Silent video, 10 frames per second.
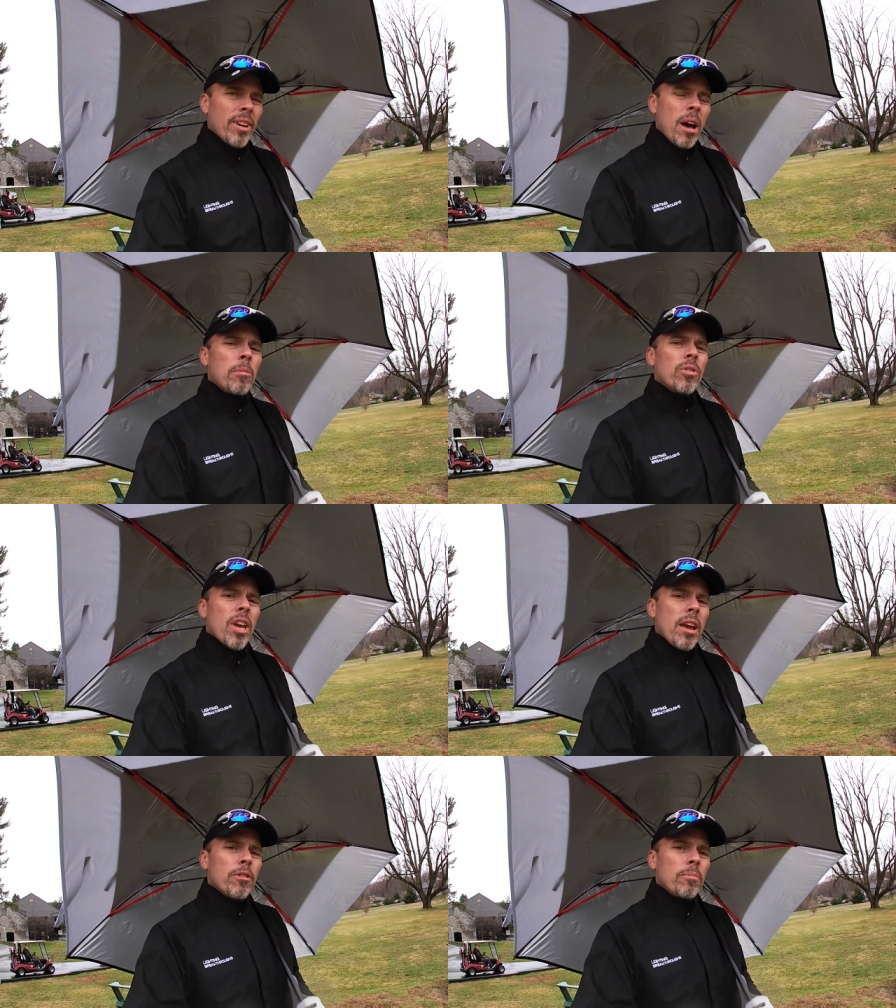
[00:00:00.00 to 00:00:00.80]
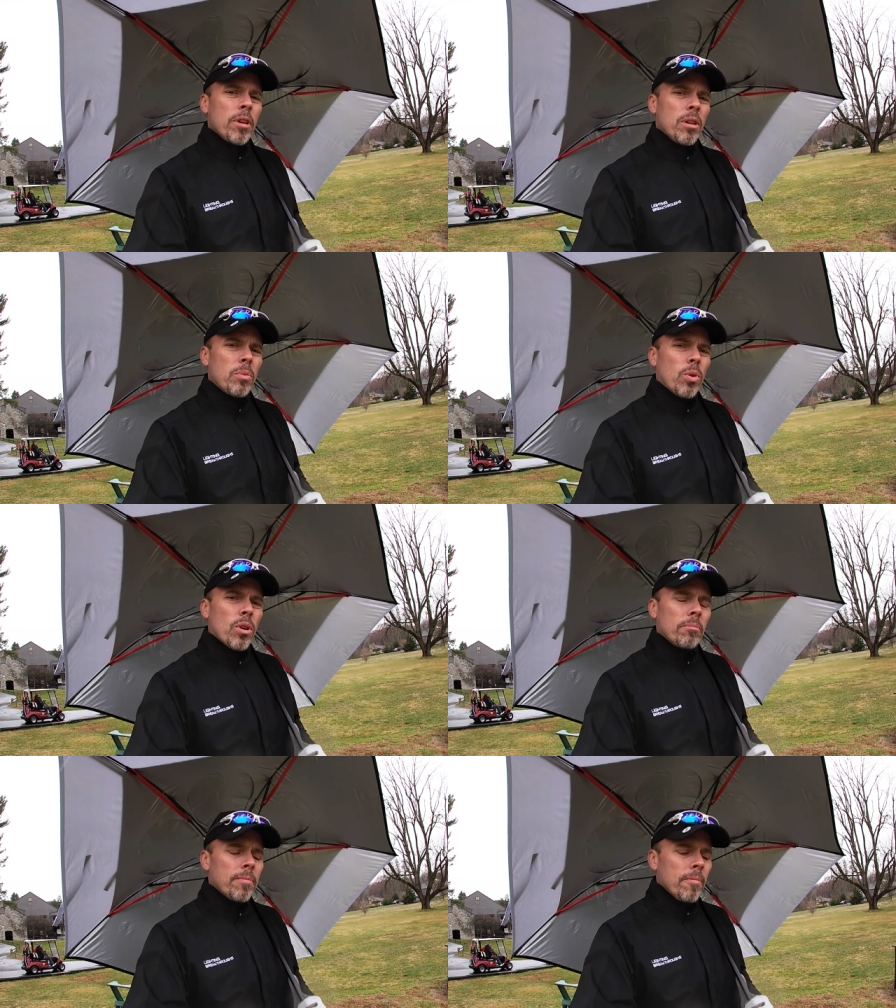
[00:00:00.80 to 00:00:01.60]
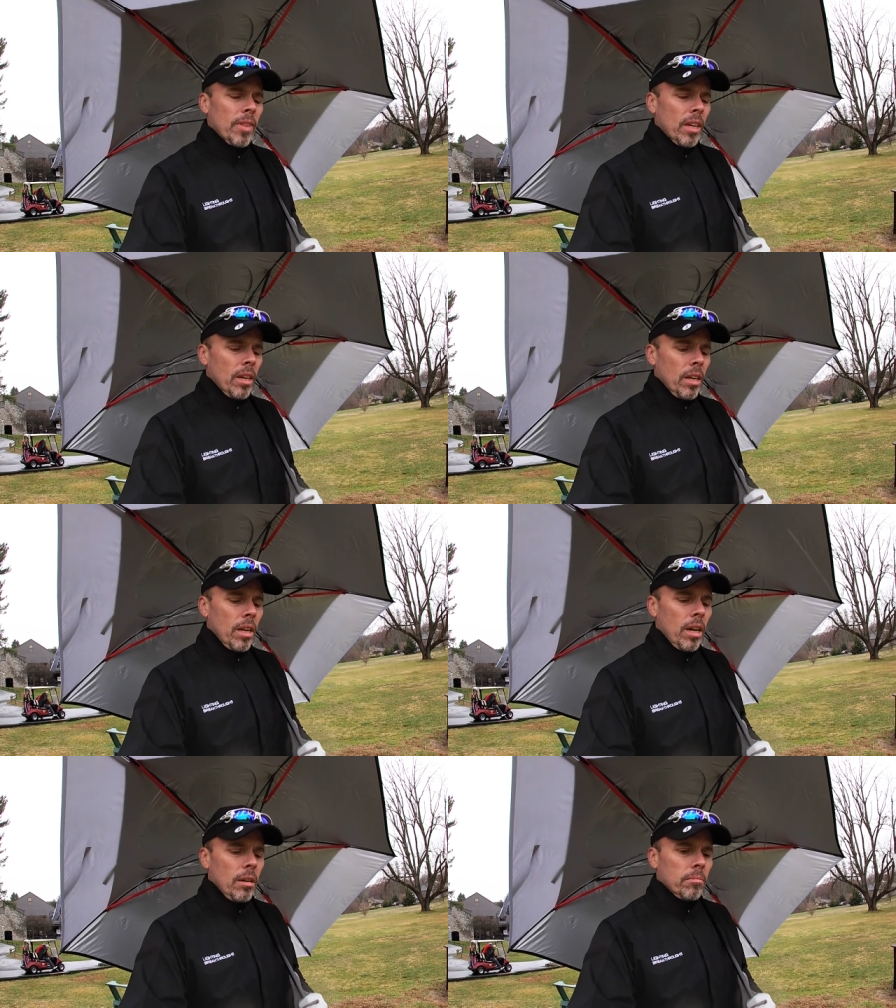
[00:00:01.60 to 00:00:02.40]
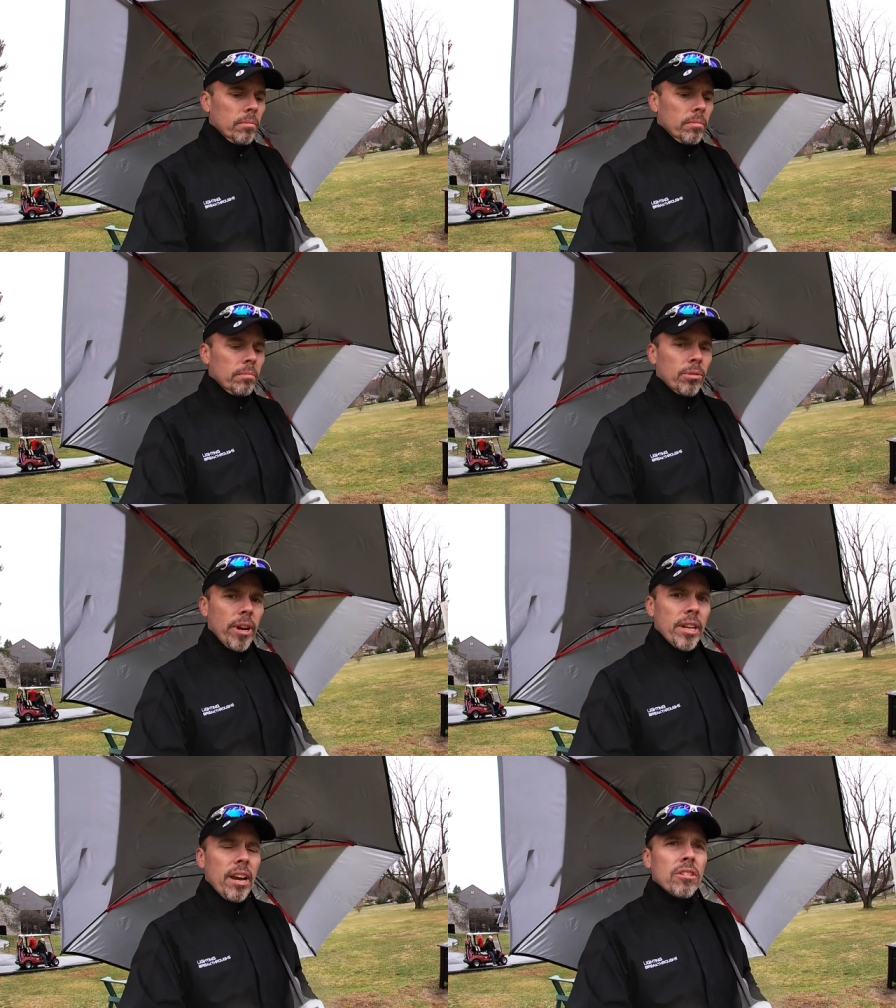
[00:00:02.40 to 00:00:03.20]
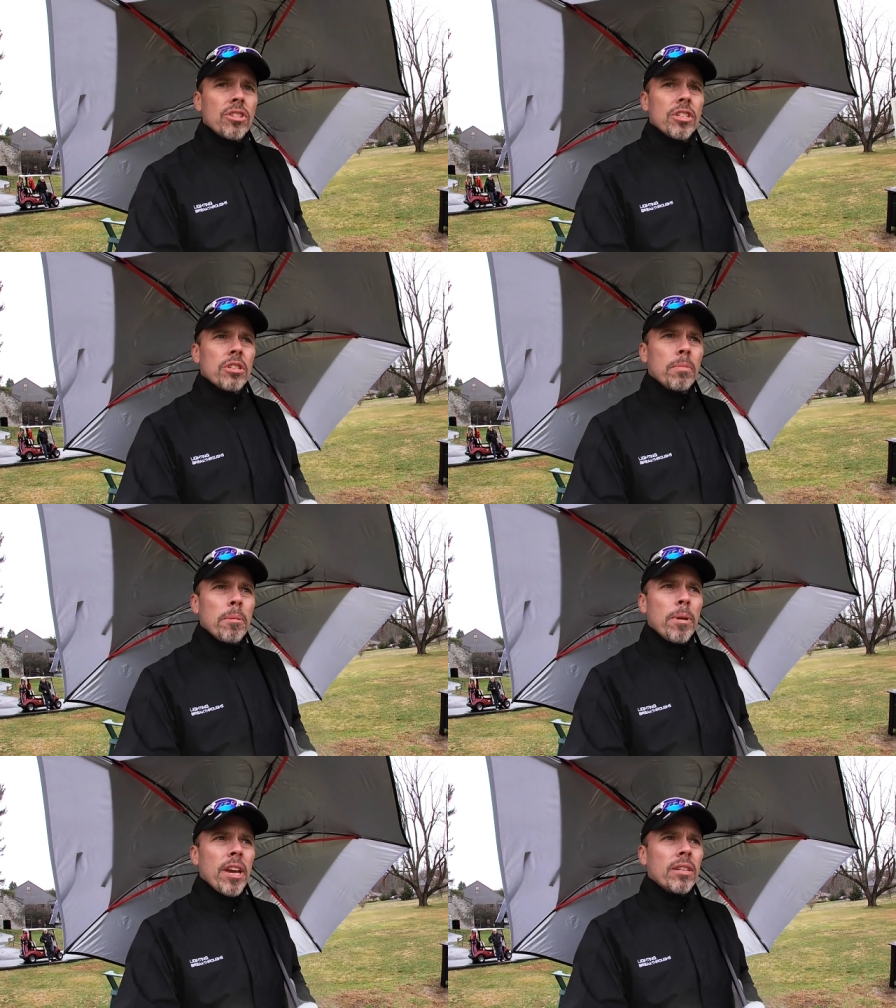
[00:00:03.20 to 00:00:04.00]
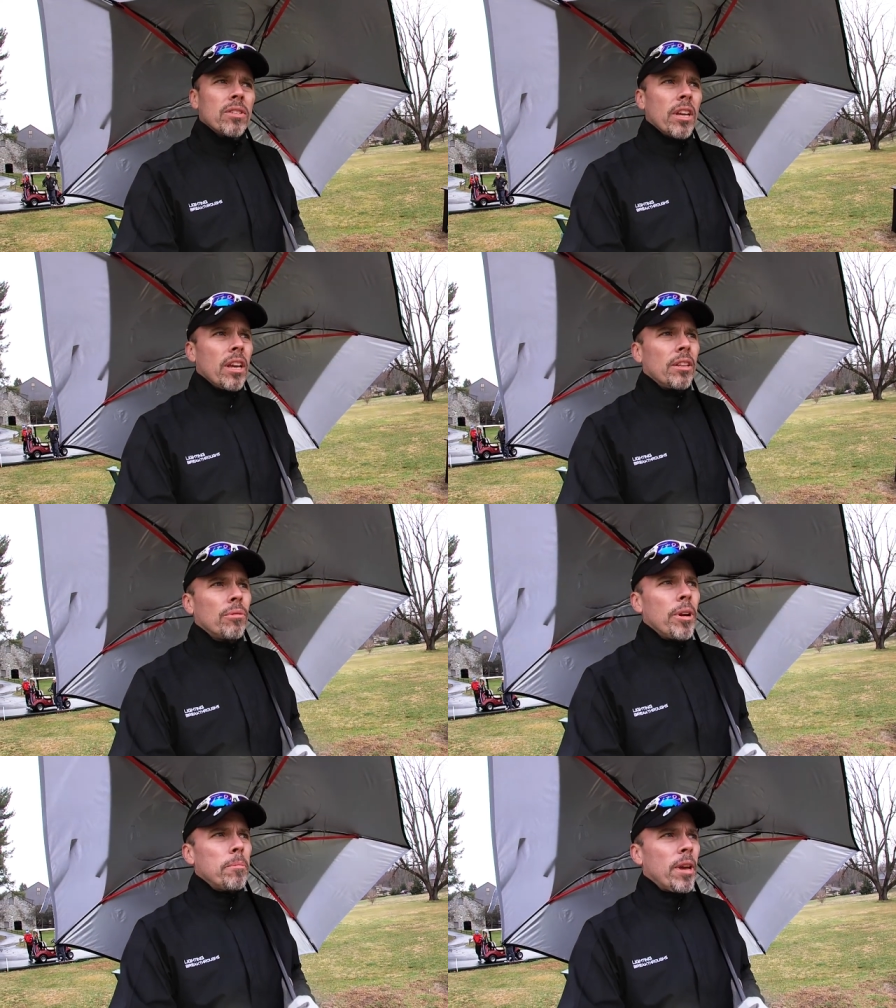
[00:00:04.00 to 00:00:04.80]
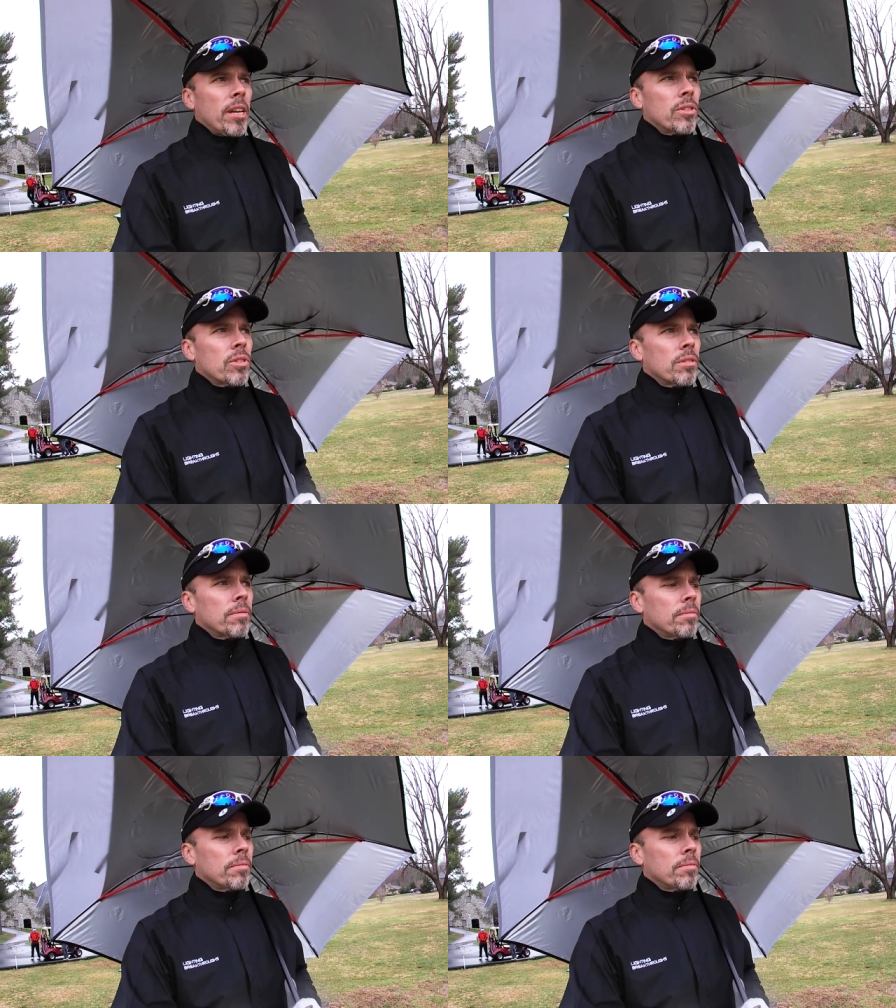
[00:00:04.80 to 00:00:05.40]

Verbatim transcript: I'm okay with being warm, um, but right now it's just my pants and the rain pants.